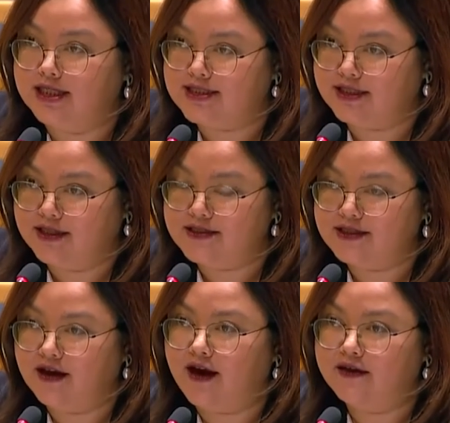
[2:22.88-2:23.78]
Is
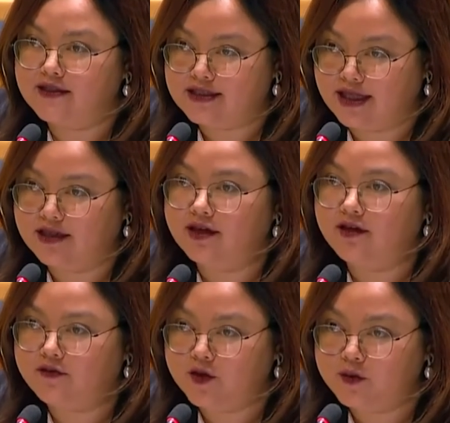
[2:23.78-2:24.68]
this their
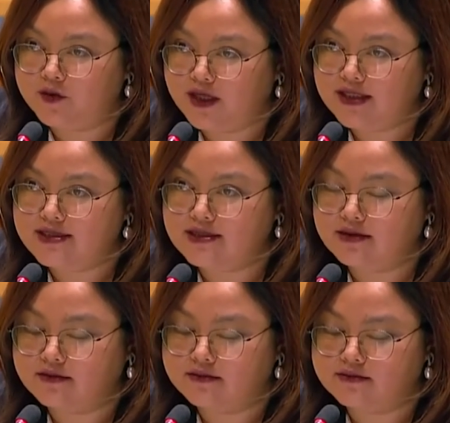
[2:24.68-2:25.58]
understanding of human
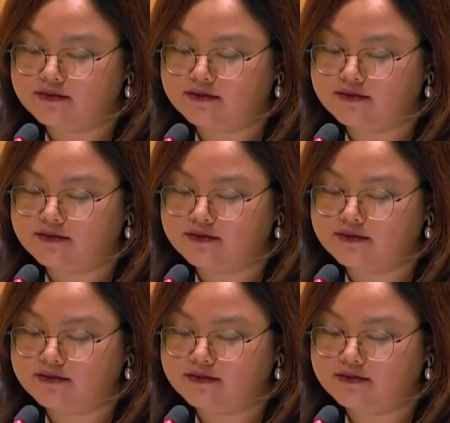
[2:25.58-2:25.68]
rights?